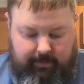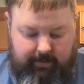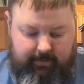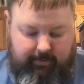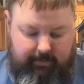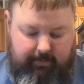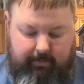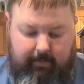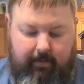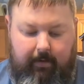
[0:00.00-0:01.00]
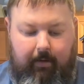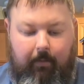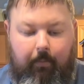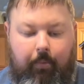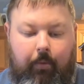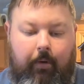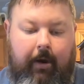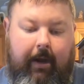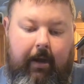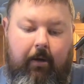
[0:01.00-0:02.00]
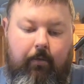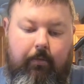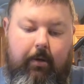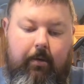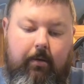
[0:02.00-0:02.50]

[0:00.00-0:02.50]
this brown